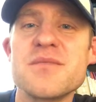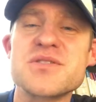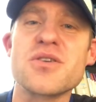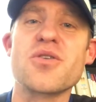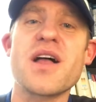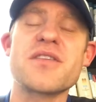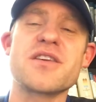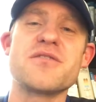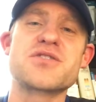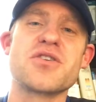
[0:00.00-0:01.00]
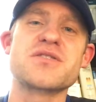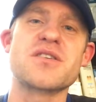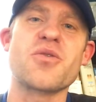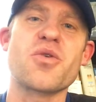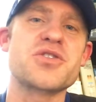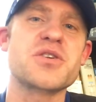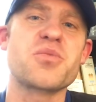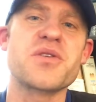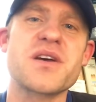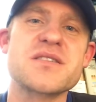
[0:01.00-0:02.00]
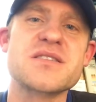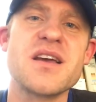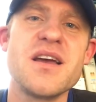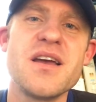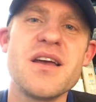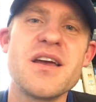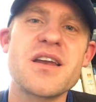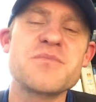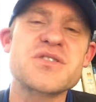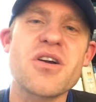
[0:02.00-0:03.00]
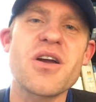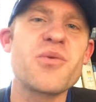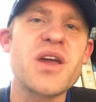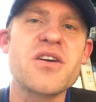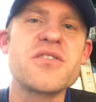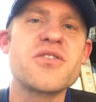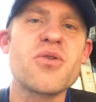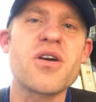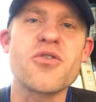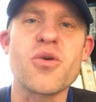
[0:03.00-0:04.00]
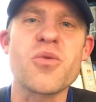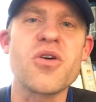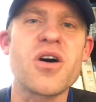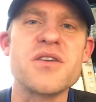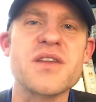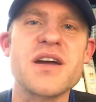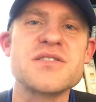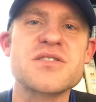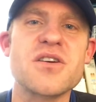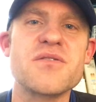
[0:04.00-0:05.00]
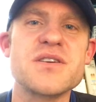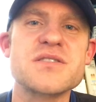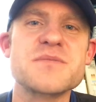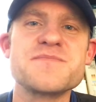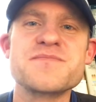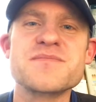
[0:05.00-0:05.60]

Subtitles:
I'm so glad that you've chosen to worship with us, and I'm sorry we couldn't do our normal online service.